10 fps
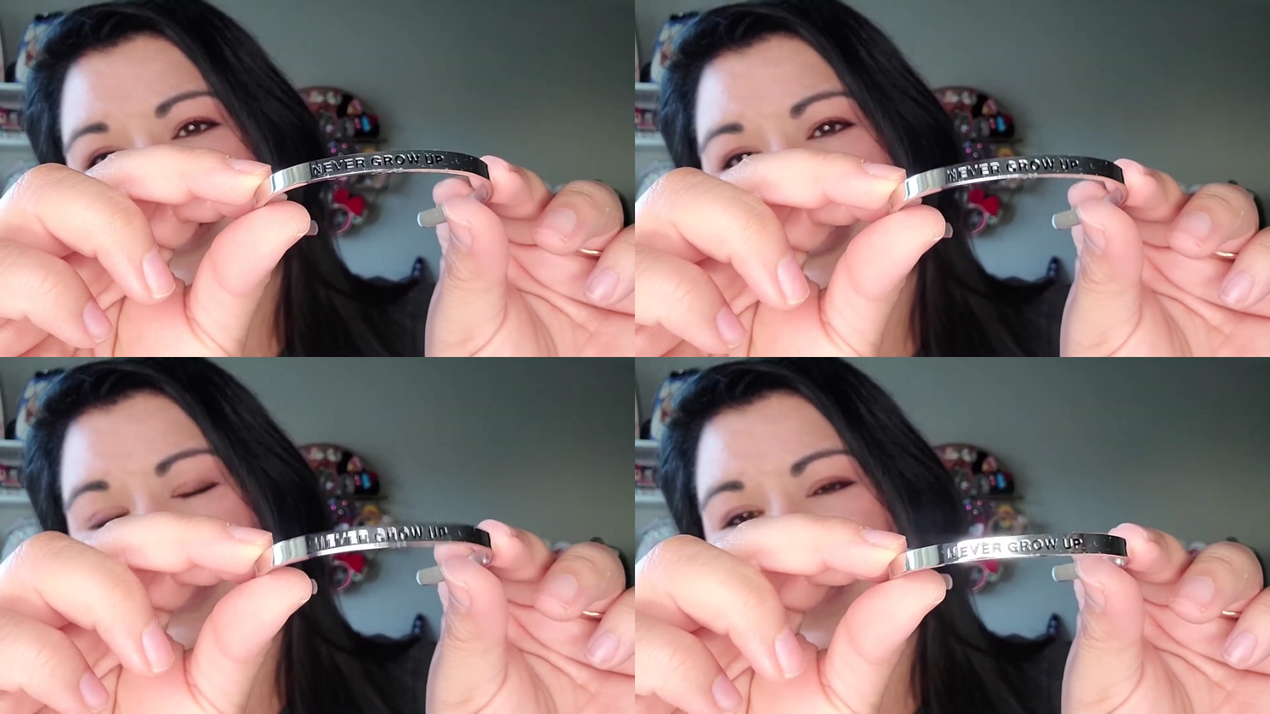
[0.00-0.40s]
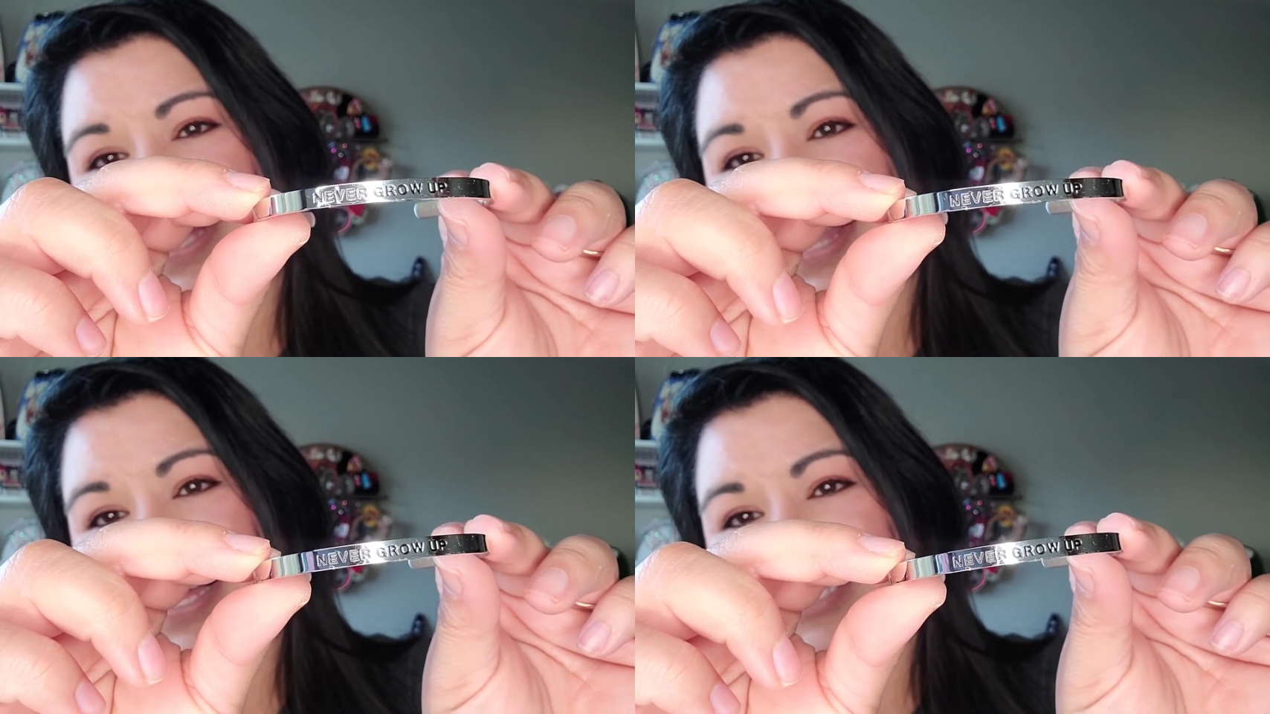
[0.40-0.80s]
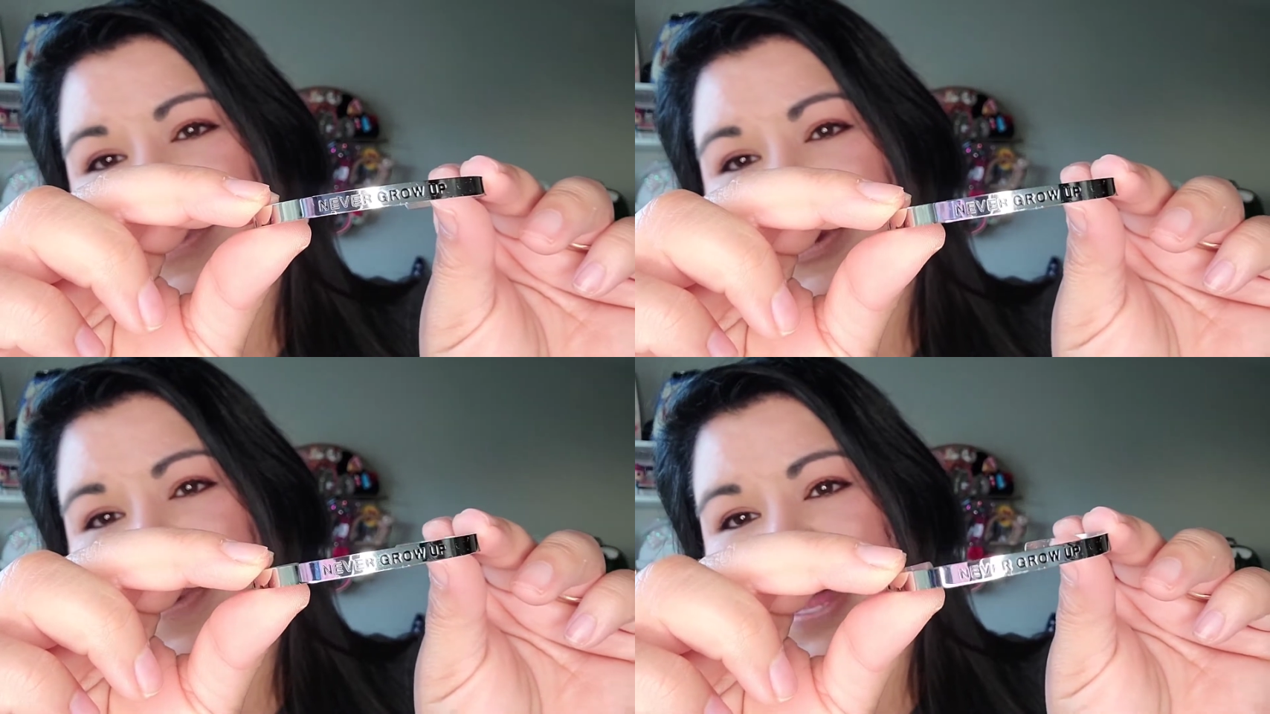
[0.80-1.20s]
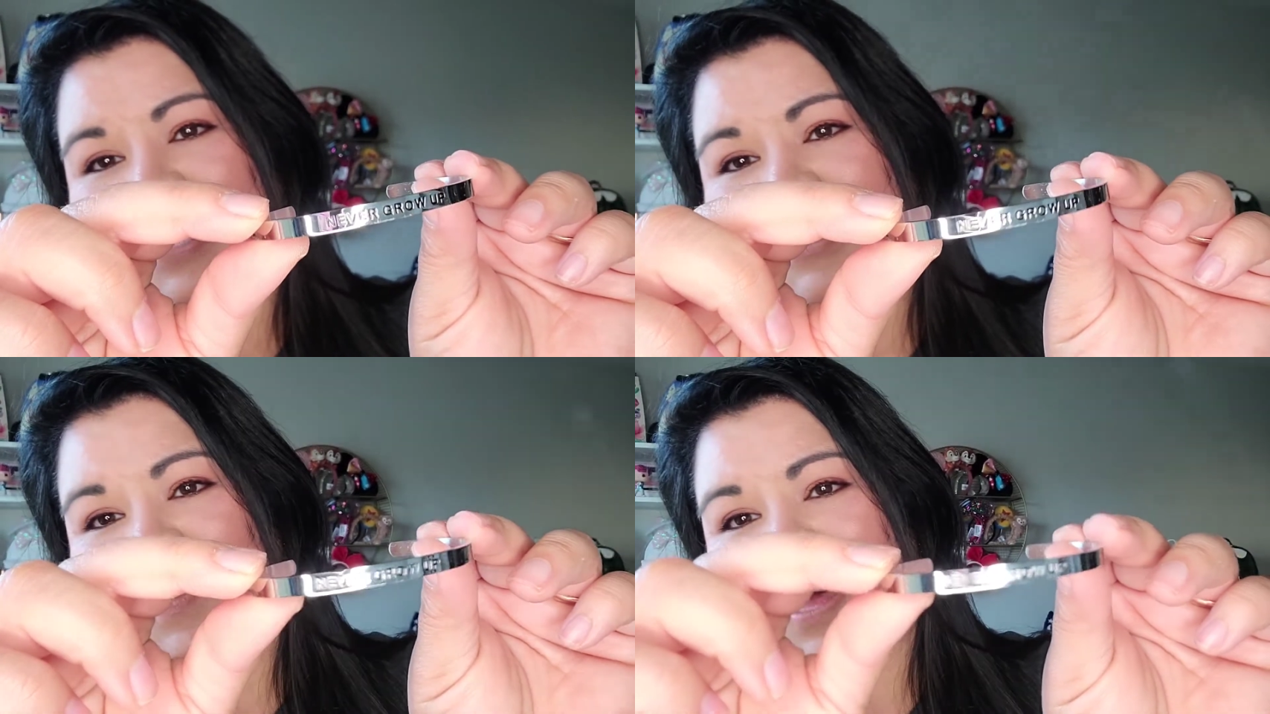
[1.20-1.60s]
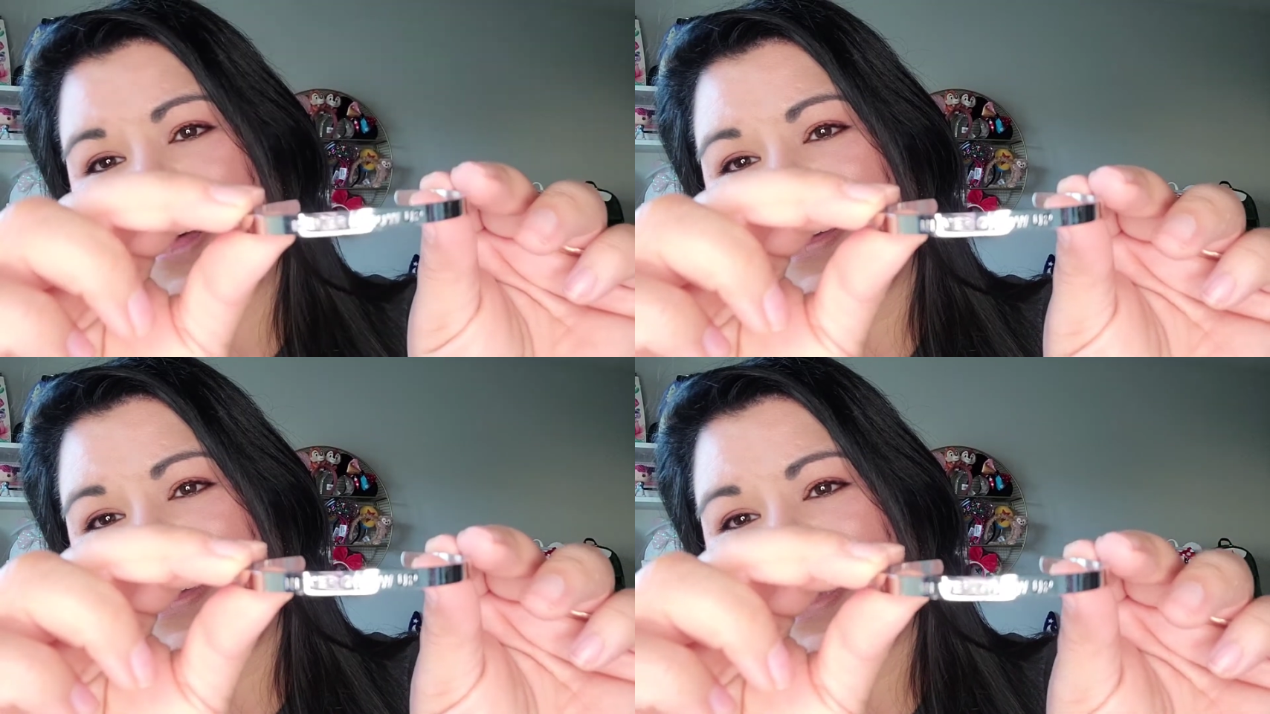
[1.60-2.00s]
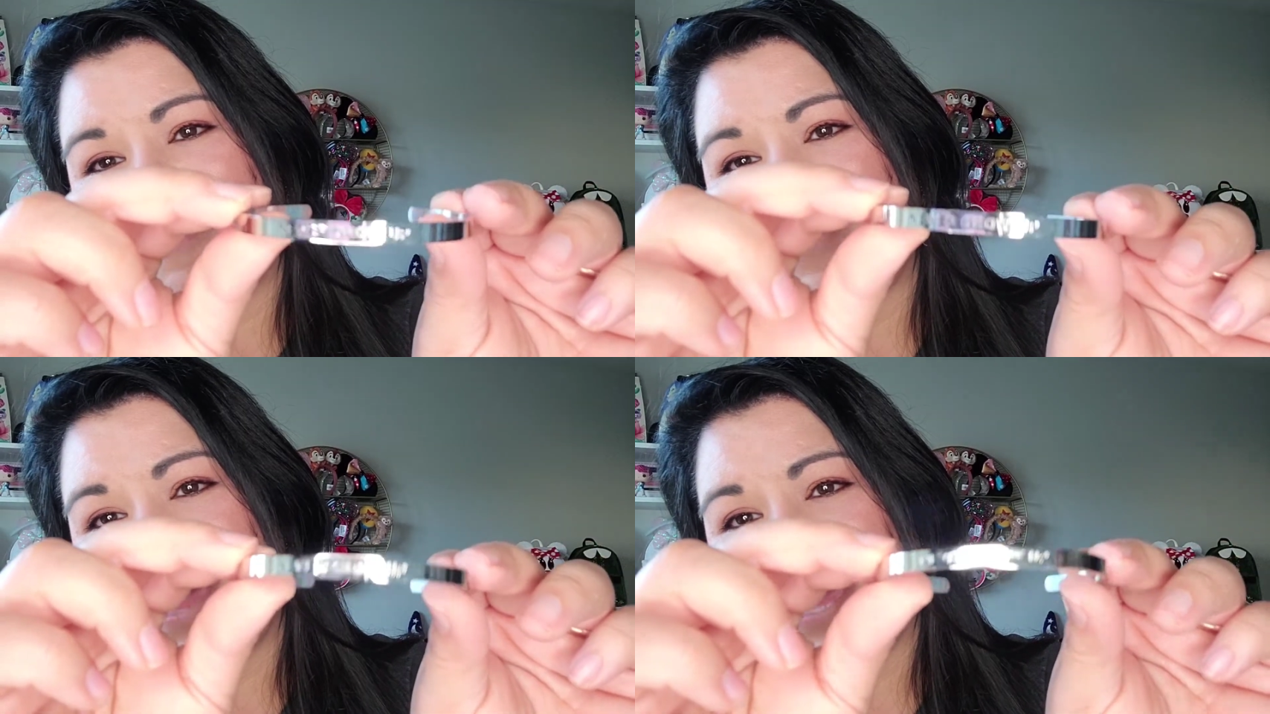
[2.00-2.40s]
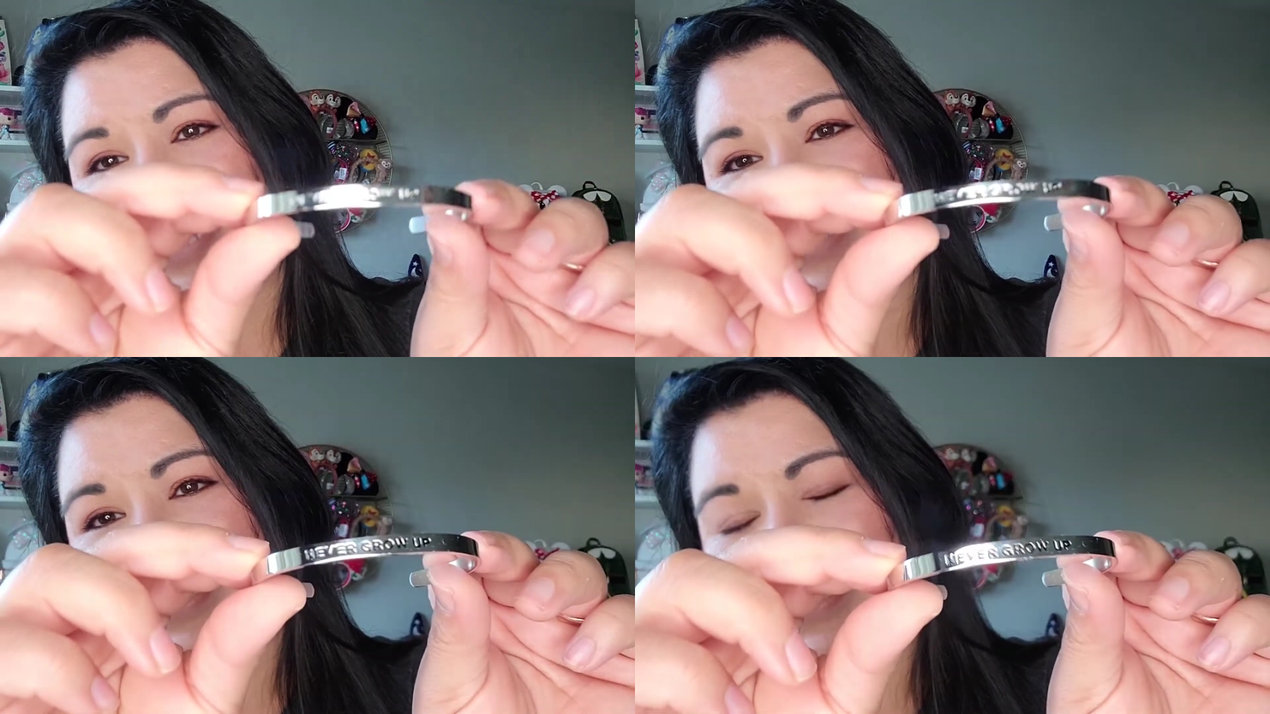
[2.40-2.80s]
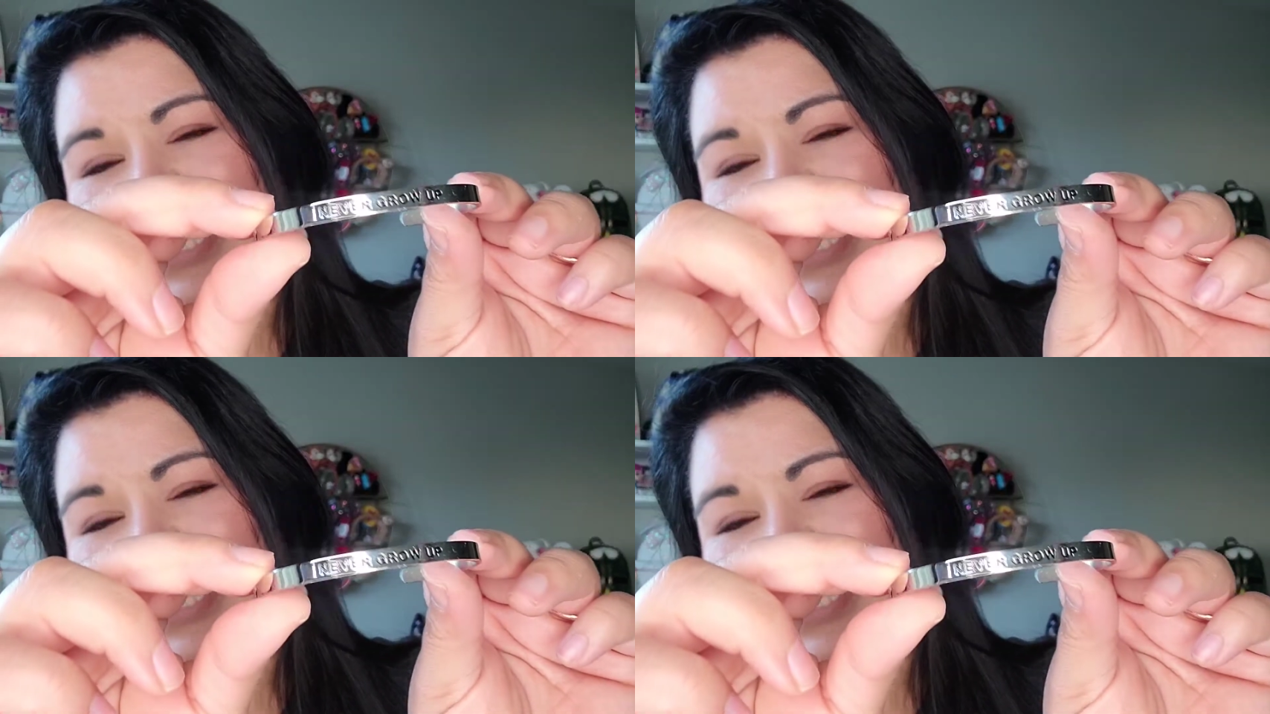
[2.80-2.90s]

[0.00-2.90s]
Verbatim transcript: she really likes Peter Pan as well. If not,